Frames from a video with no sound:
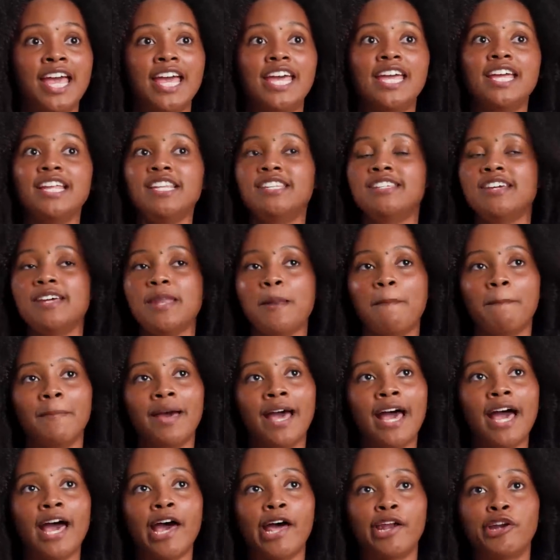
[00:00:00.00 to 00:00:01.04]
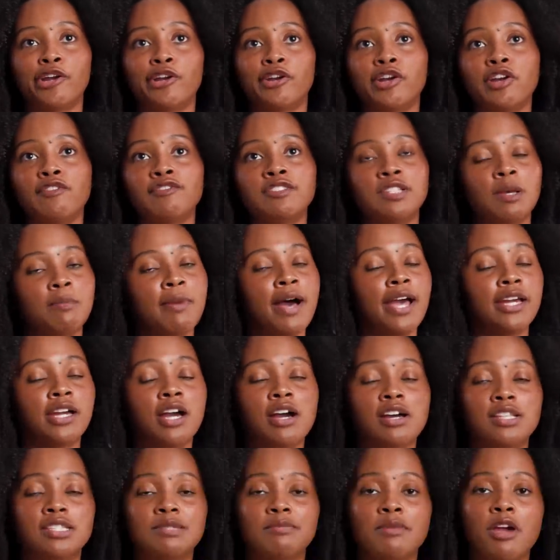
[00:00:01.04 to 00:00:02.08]
it doesn't matter if somebody
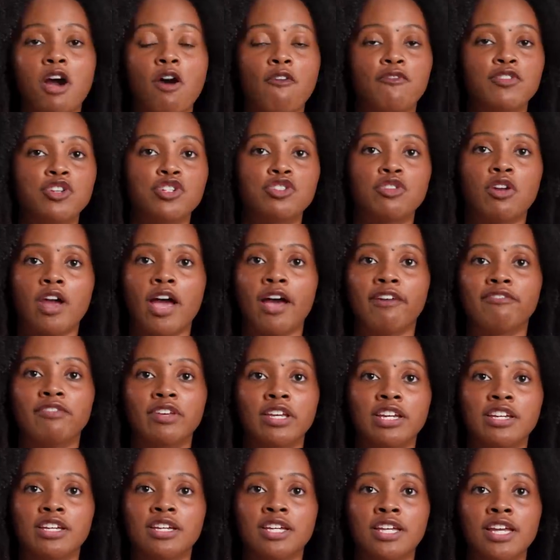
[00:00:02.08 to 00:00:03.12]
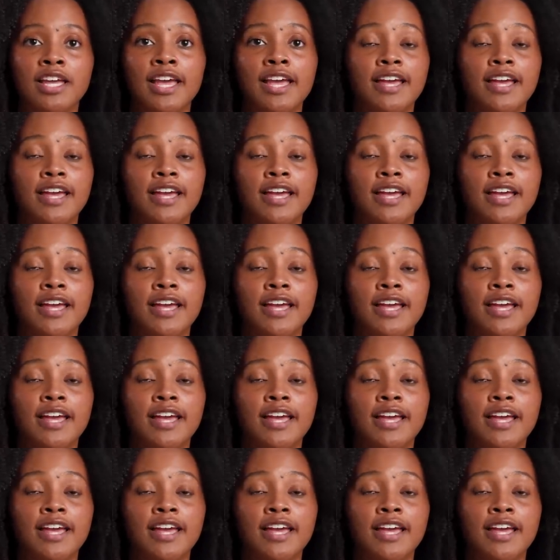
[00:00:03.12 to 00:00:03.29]
cuts me off in traffic.